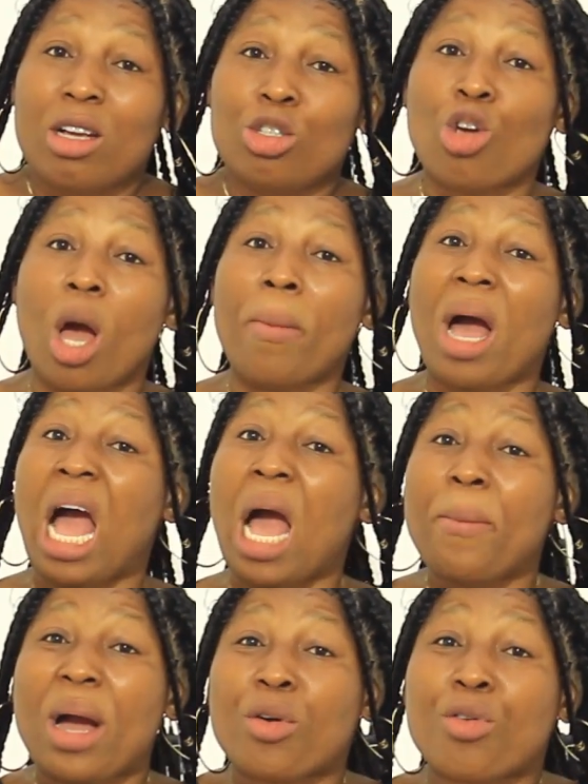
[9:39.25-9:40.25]
John
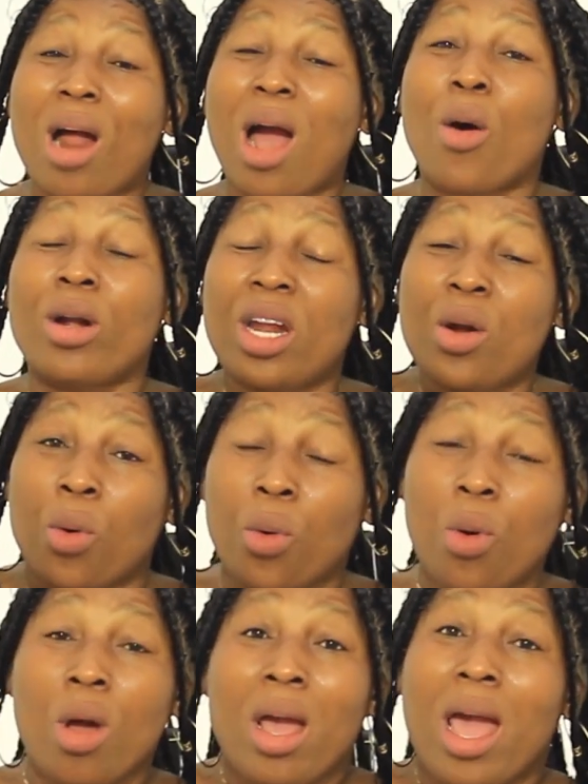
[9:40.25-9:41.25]
Mahama cry or deno
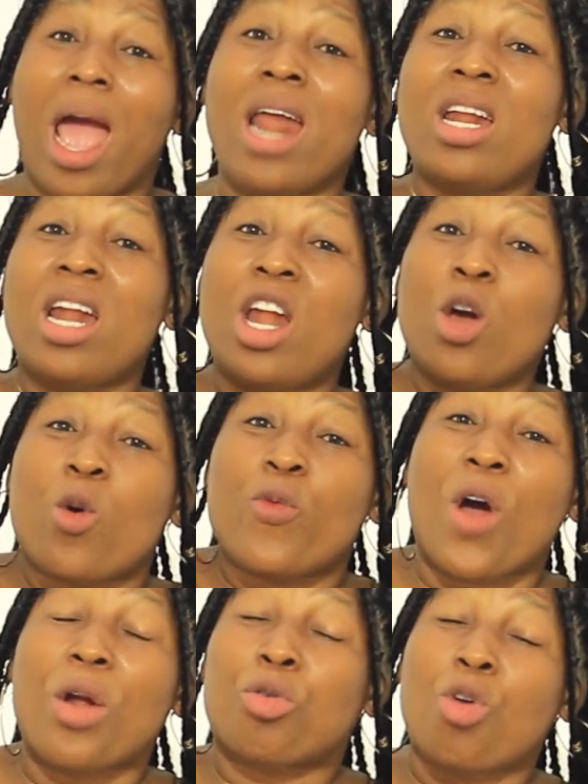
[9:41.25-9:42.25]
ho ene na neku
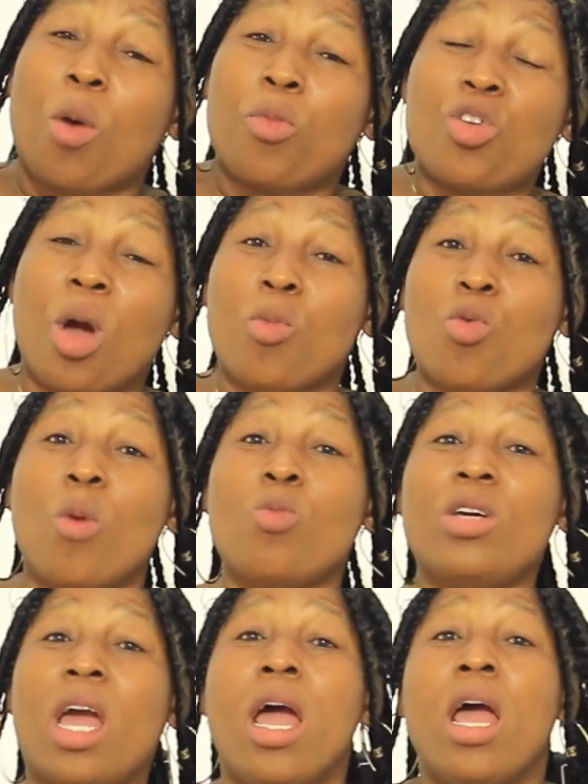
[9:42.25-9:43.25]
fa de cry mu de omo
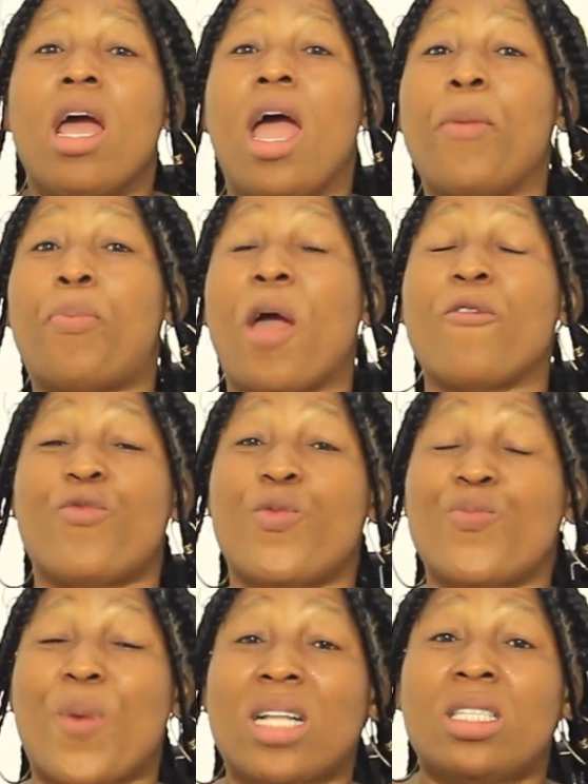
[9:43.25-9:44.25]
omo ye
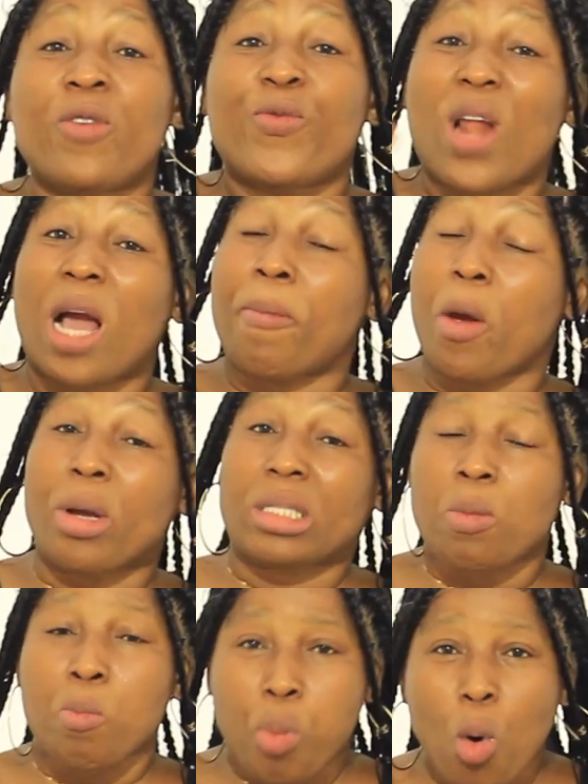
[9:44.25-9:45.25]
a party flag bearer
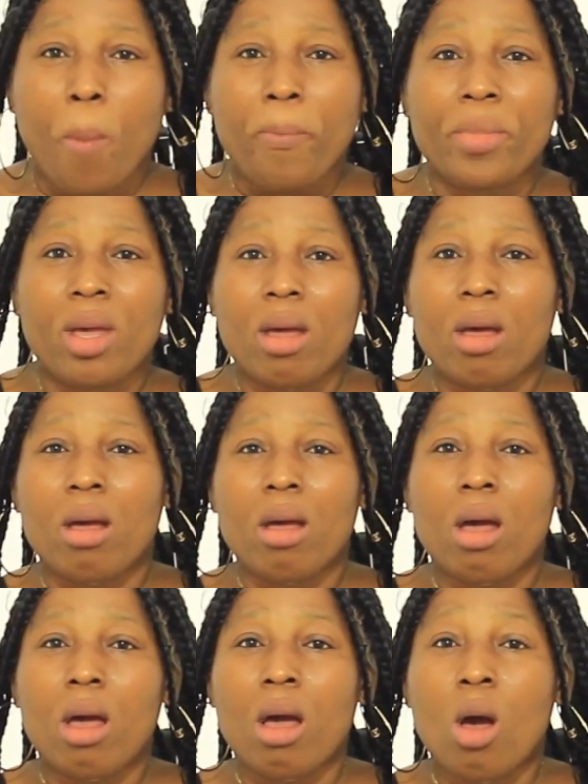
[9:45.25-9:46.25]
simple
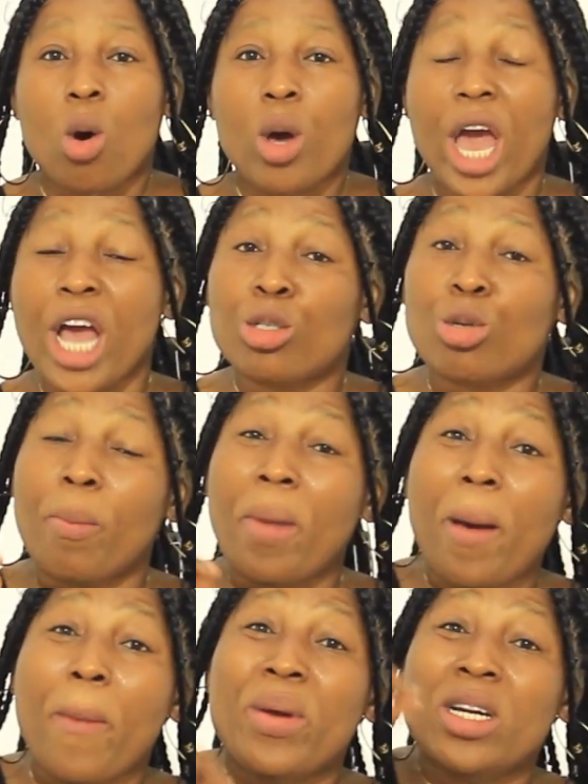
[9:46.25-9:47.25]
it's so
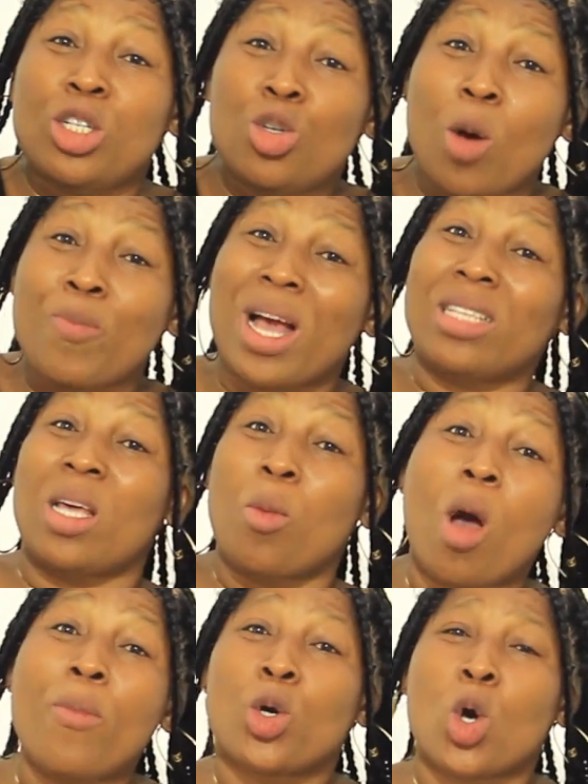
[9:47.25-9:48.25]
baba be do bi atem
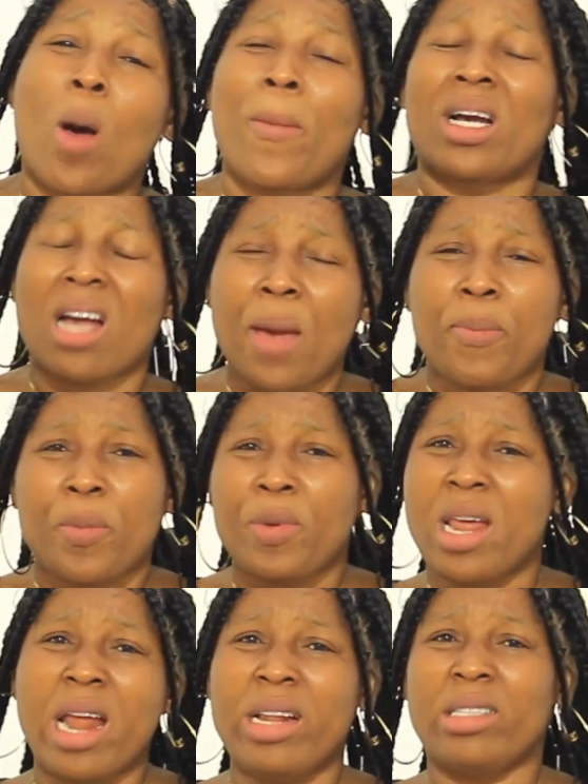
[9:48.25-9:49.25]
all because be kind be
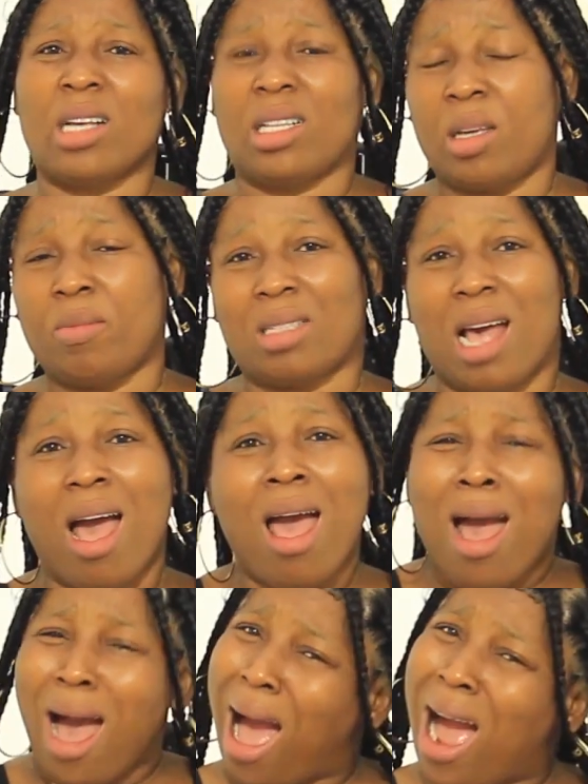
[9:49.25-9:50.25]
bin this atem sir
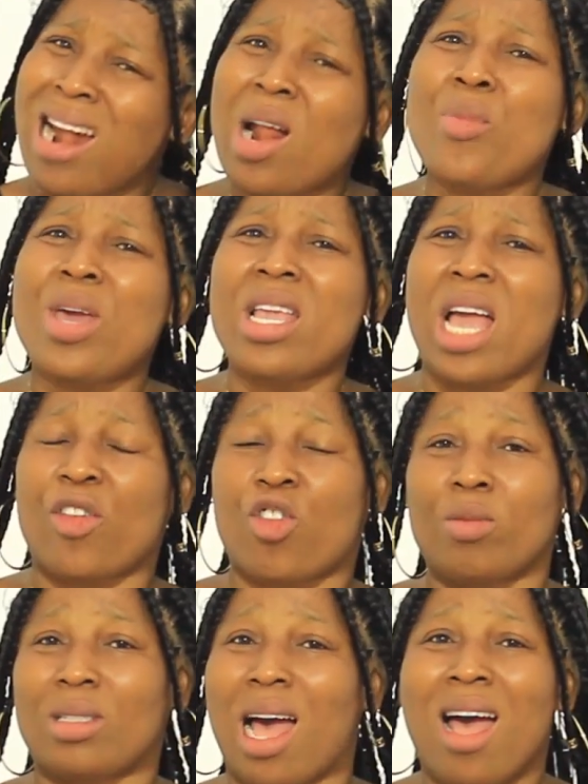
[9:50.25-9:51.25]
ano me nya
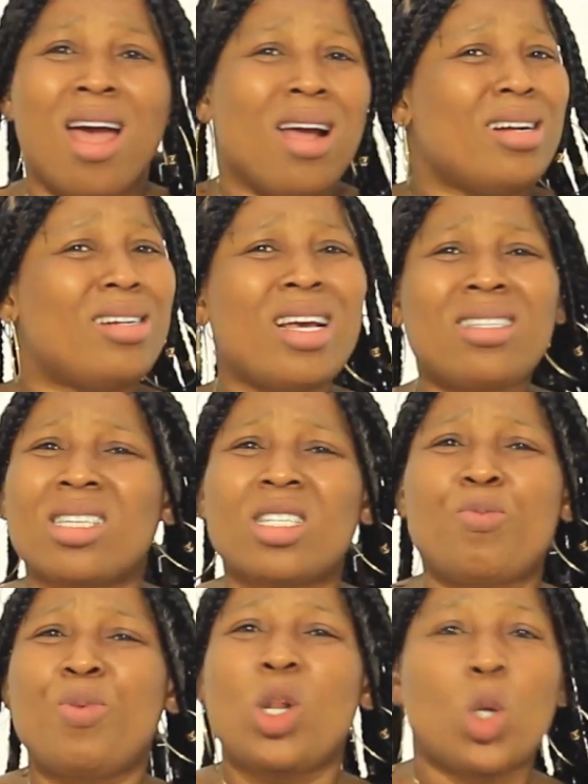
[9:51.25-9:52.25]
twem sir this
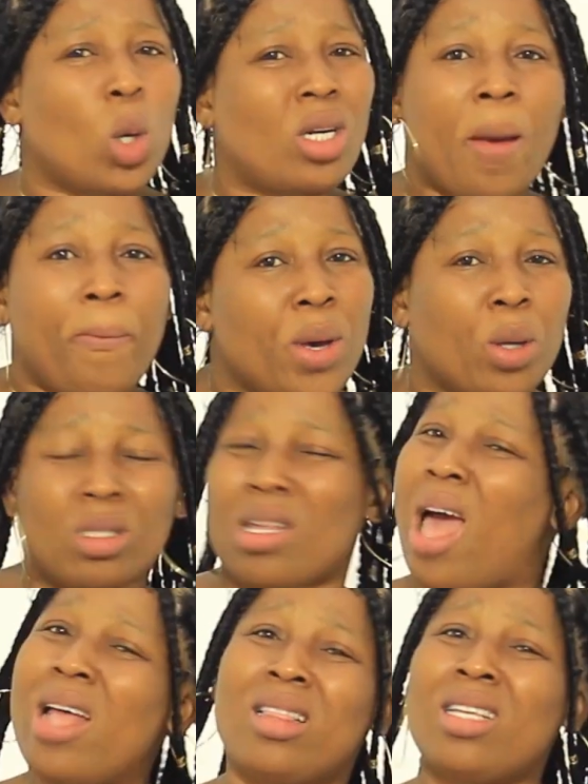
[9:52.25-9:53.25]
is below the belt
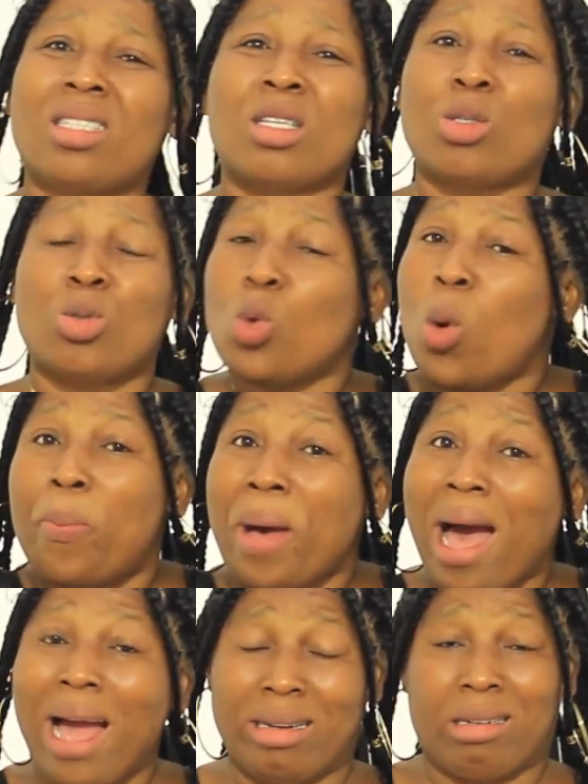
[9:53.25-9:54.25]
and this is too
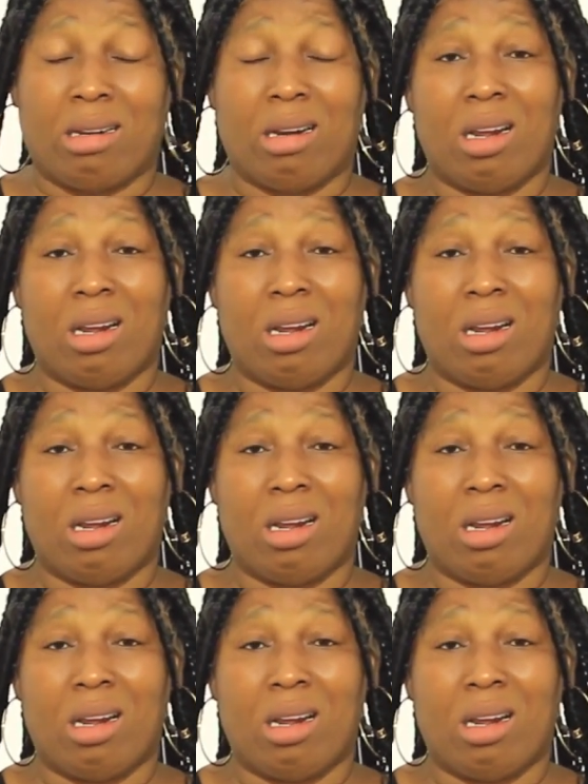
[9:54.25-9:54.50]
bad